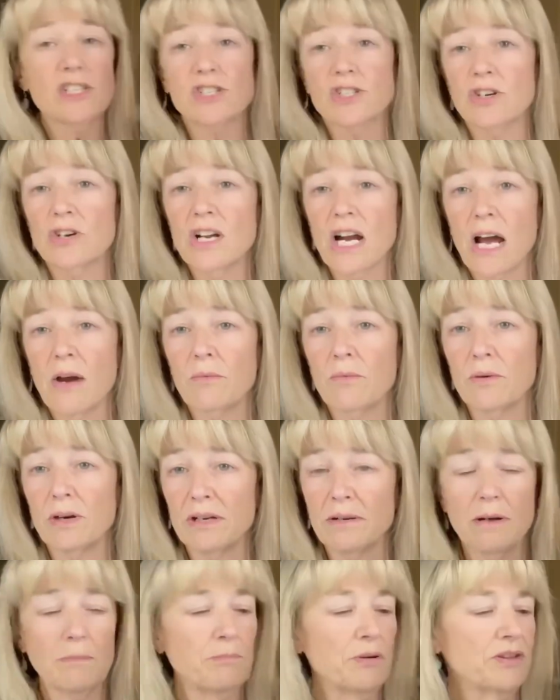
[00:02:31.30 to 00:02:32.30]
shirt. I
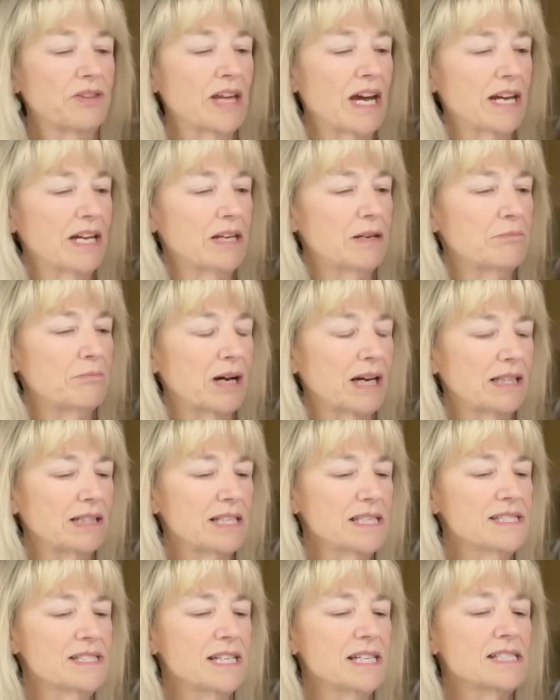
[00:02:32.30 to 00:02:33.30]
would put that in my
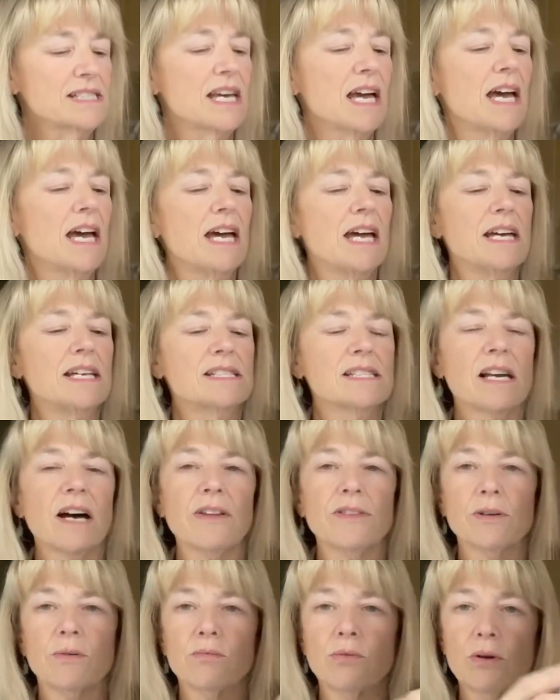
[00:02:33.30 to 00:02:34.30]
listings. It's
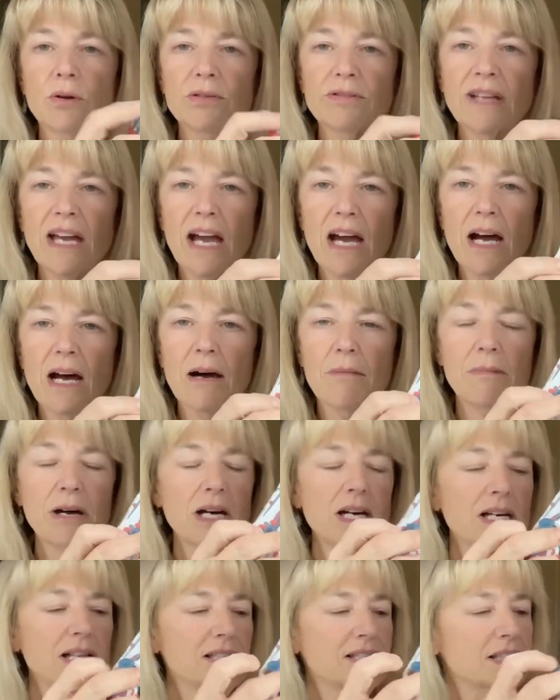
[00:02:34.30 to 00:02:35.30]
got the roll tab
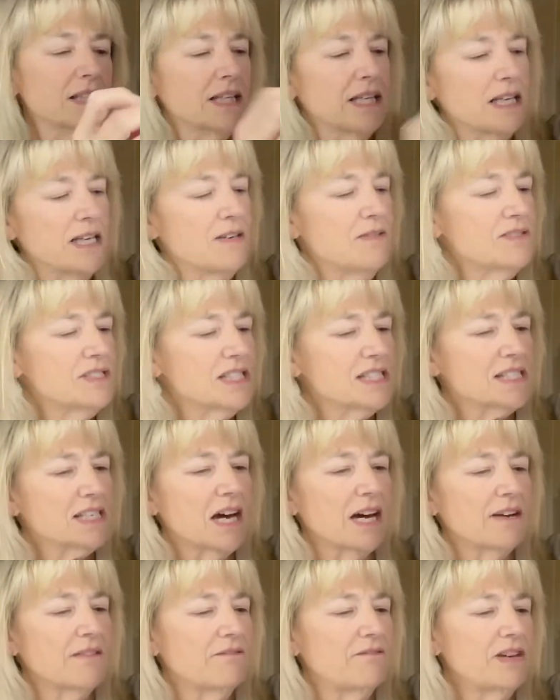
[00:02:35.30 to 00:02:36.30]
sleeves. It's
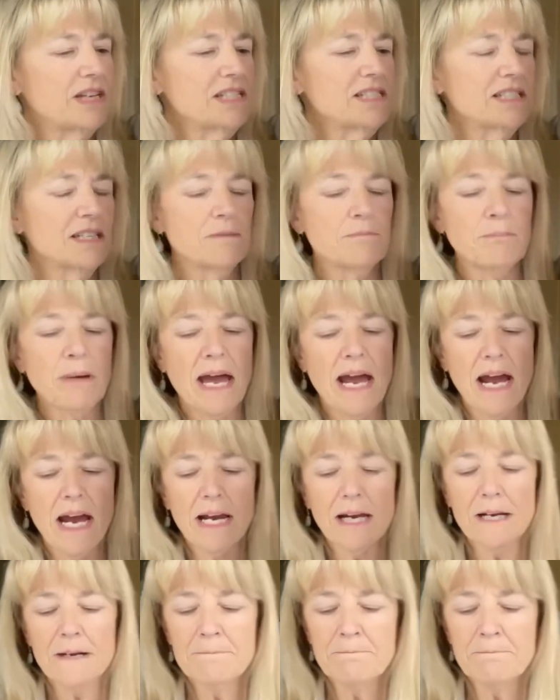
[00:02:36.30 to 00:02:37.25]
got a vented back.